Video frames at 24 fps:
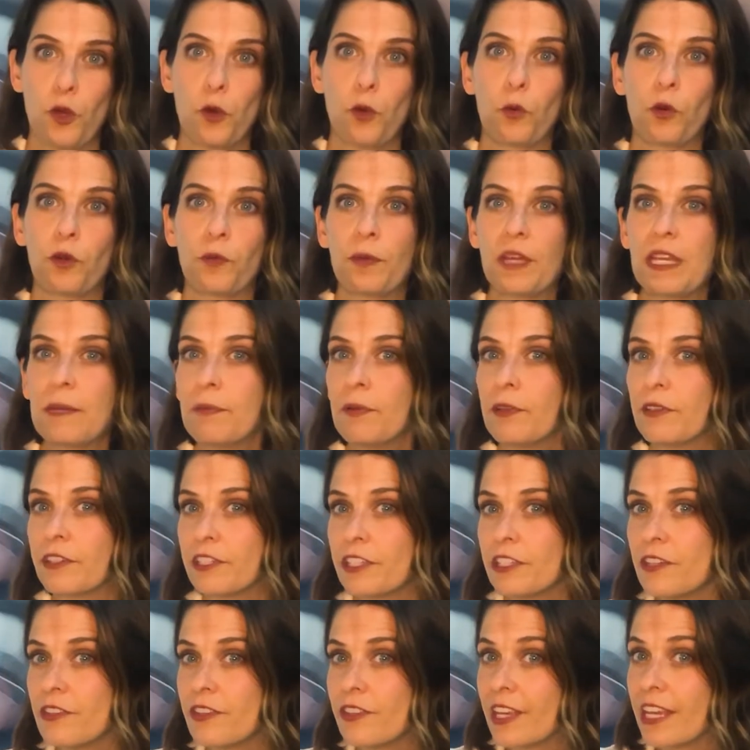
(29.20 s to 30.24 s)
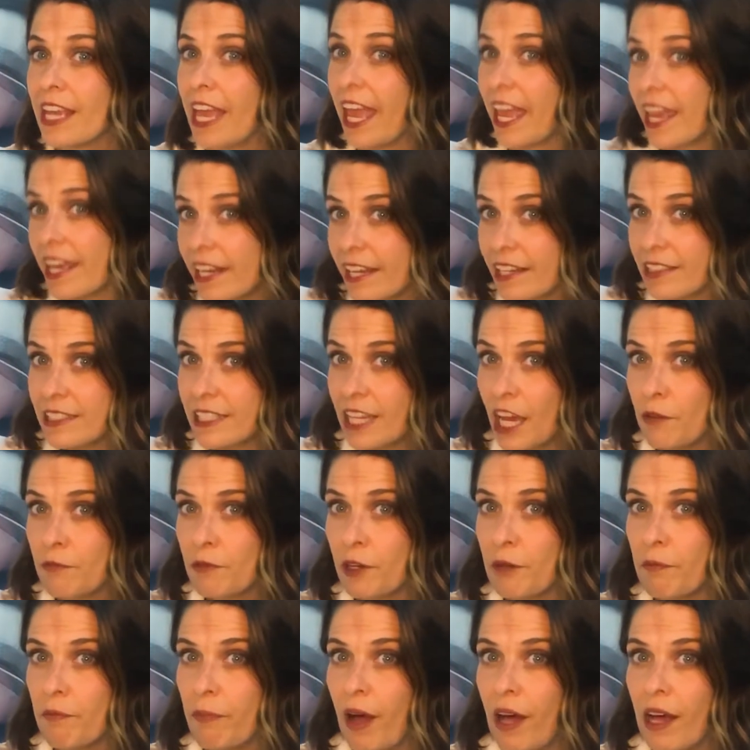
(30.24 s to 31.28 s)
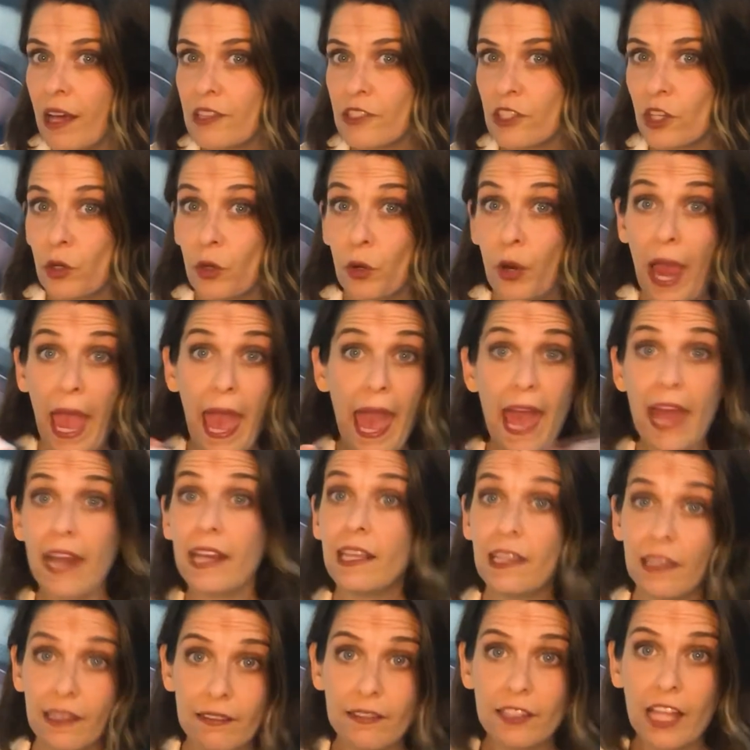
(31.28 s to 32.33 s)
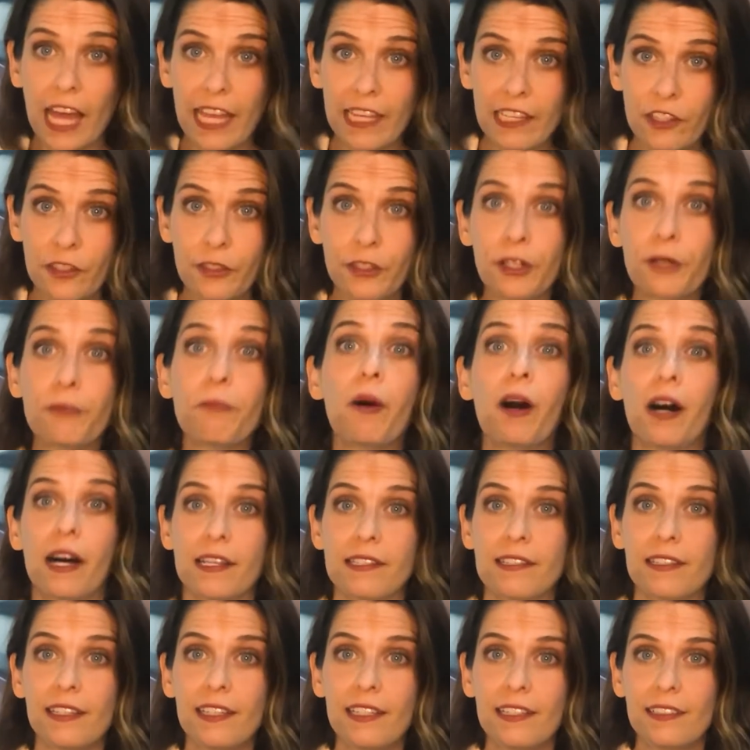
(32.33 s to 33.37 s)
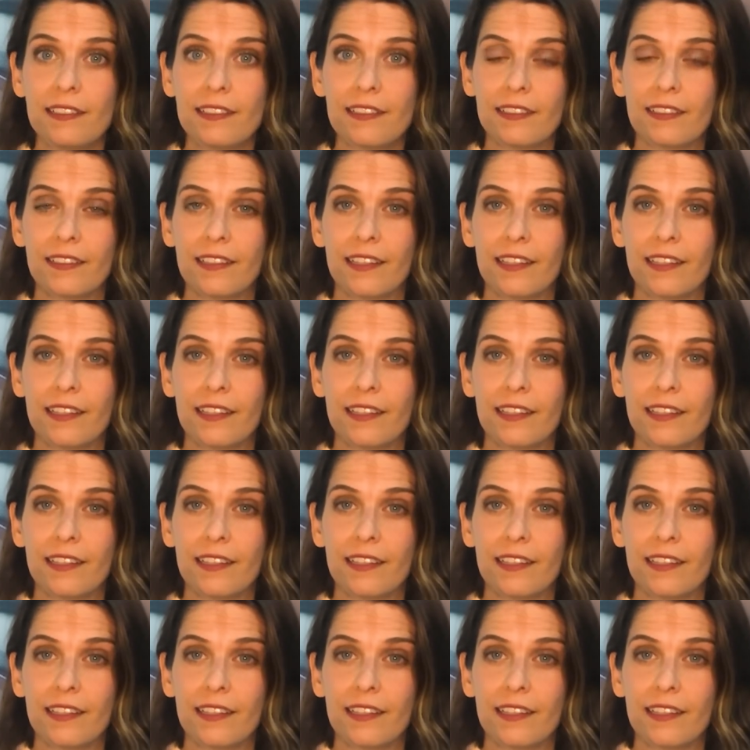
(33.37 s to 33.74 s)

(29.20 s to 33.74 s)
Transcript: When people are using anaxGum composite or any light cure composite,